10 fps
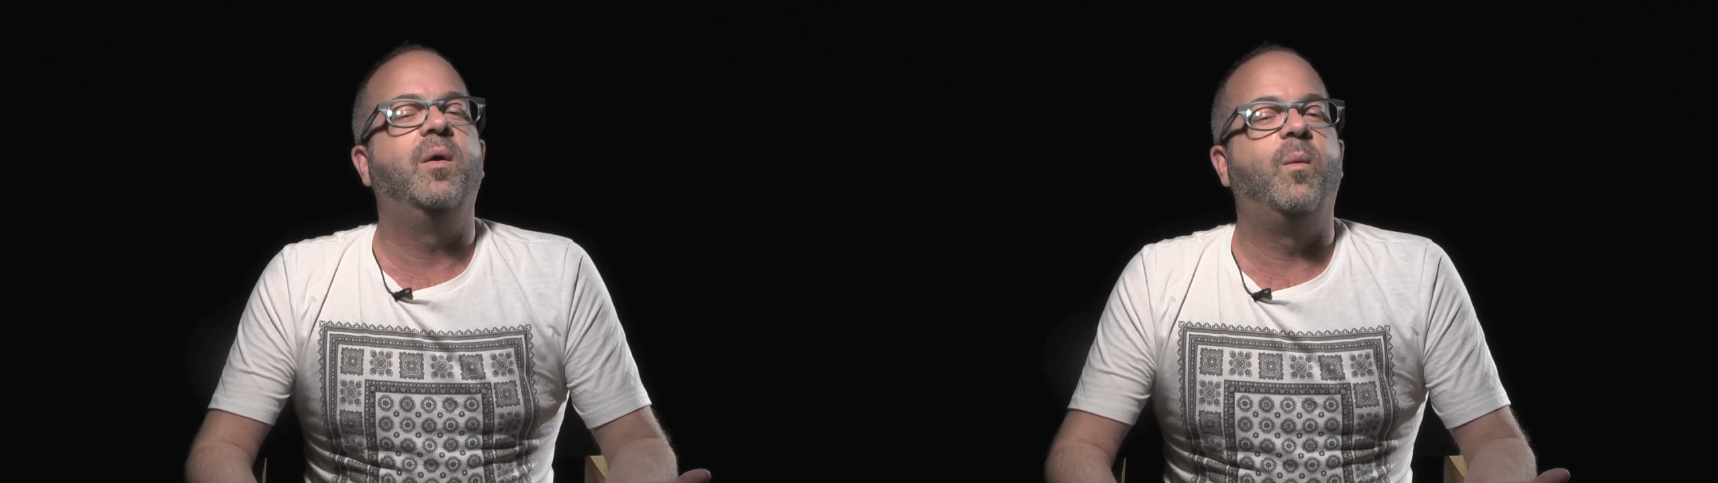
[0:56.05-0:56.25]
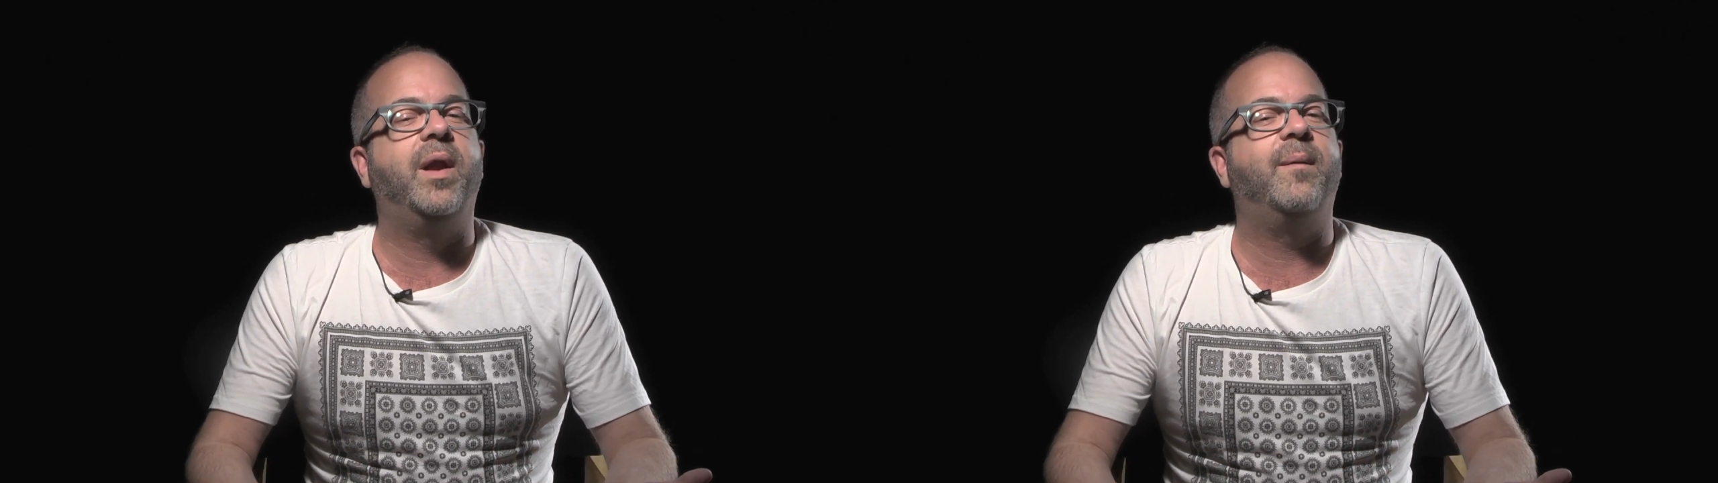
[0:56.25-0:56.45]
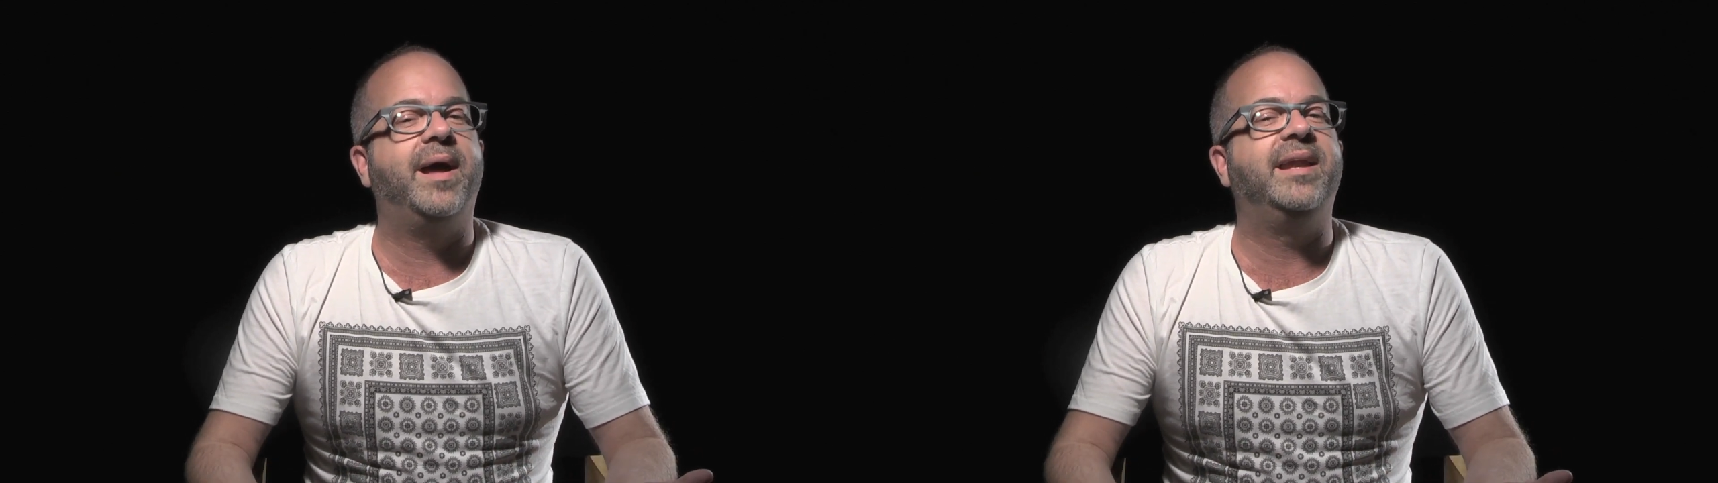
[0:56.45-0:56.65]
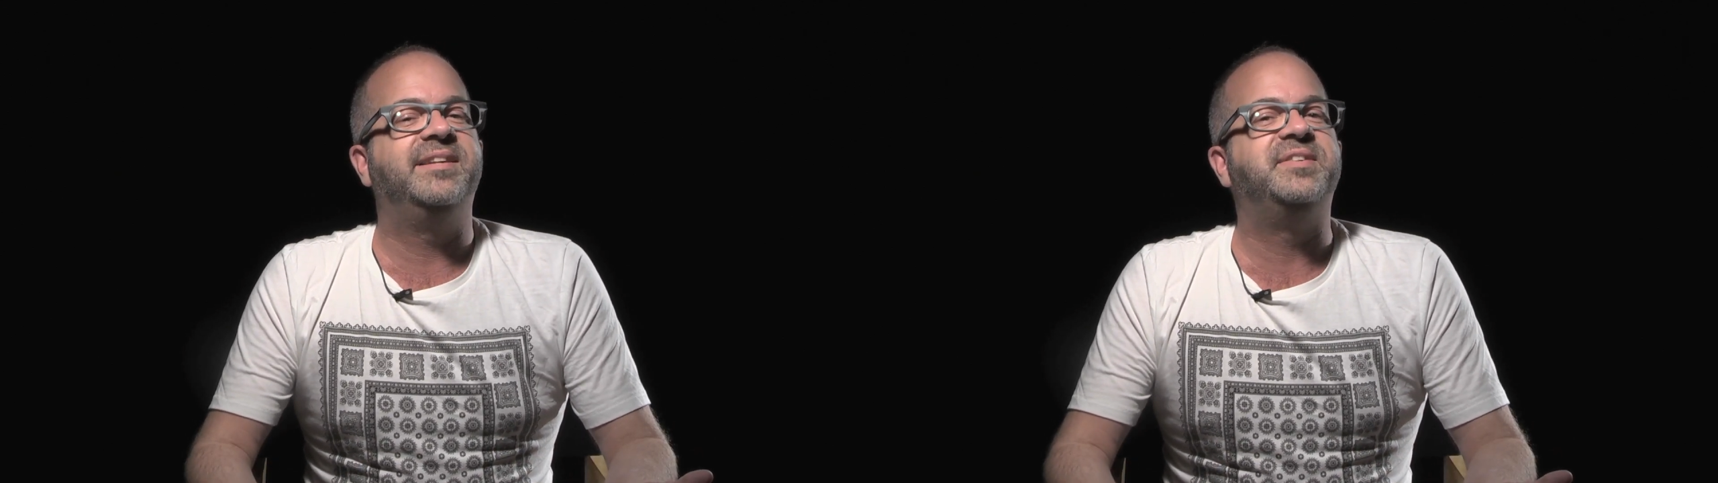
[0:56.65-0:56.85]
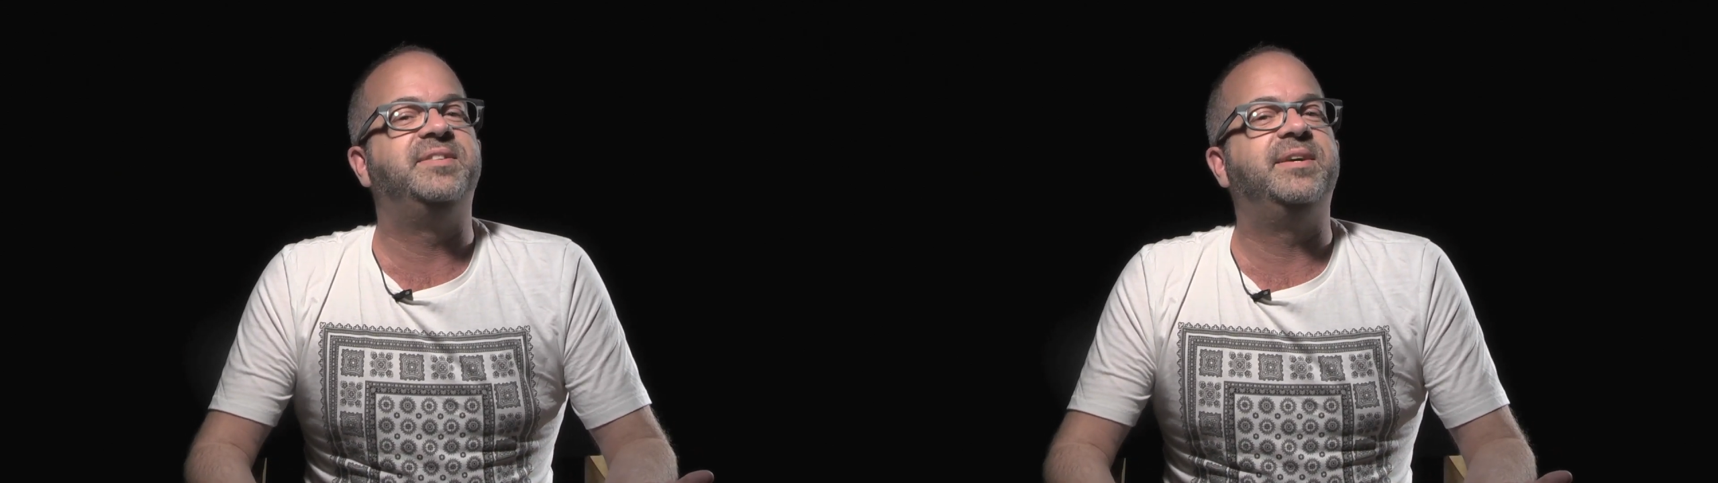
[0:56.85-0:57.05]
What do I
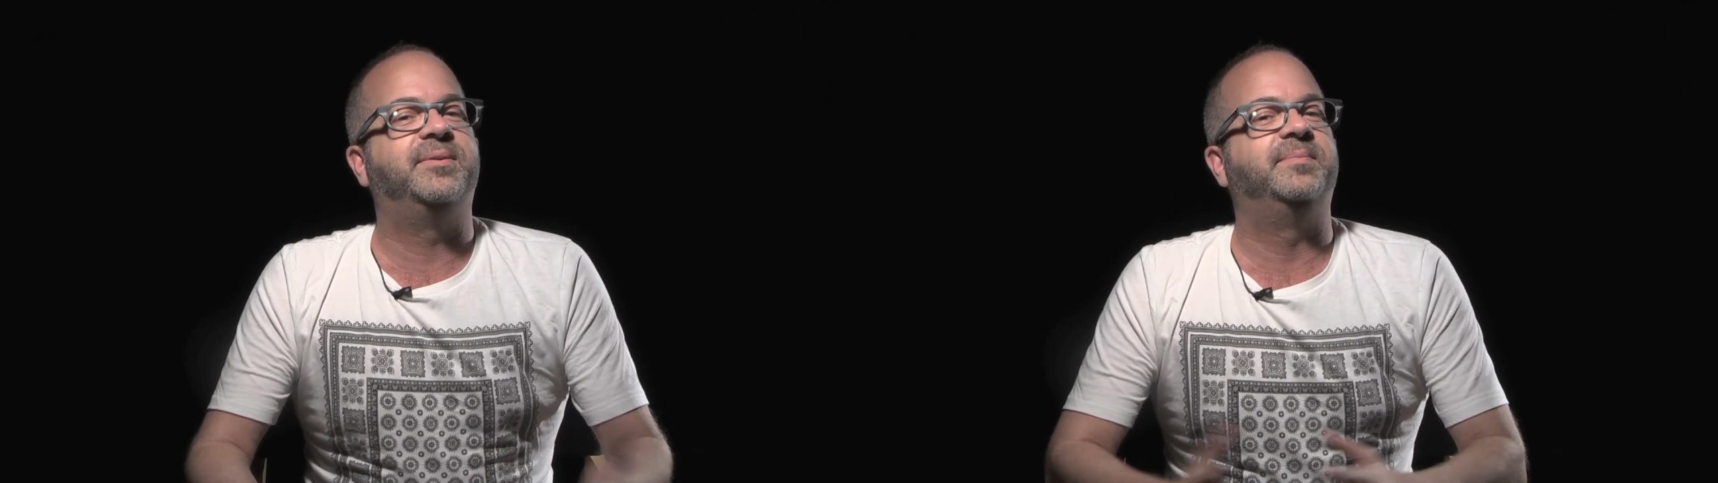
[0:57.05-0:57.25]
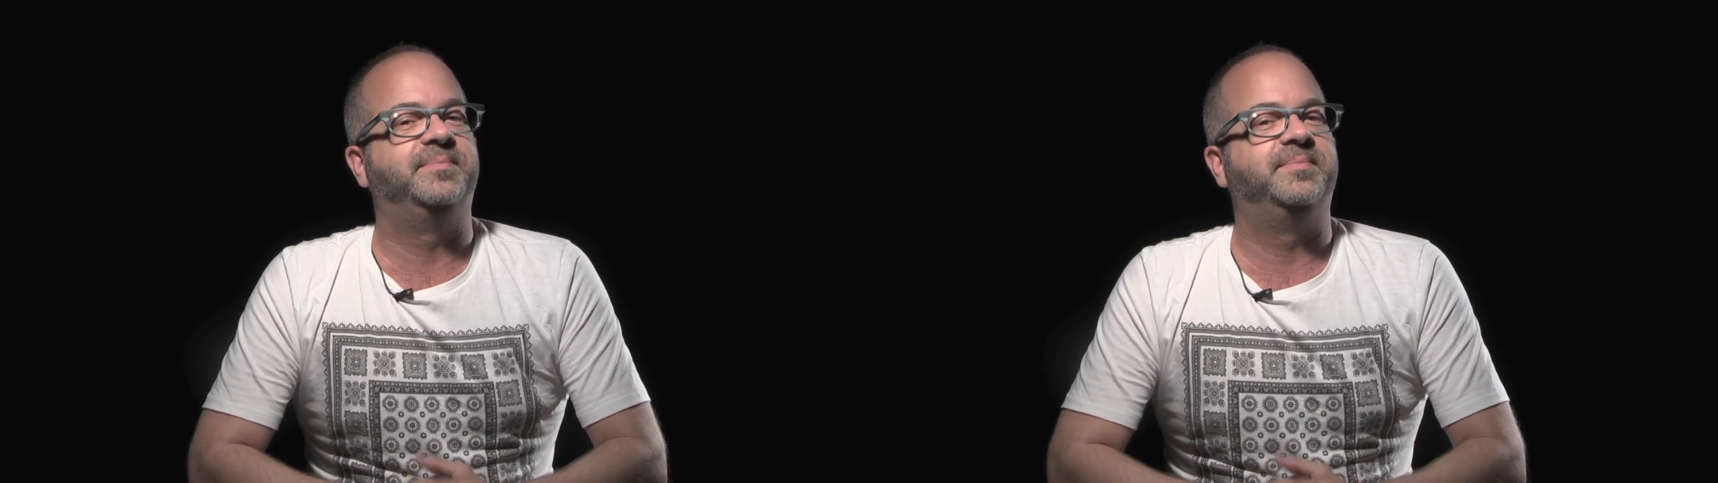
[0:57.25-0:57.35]
need to do?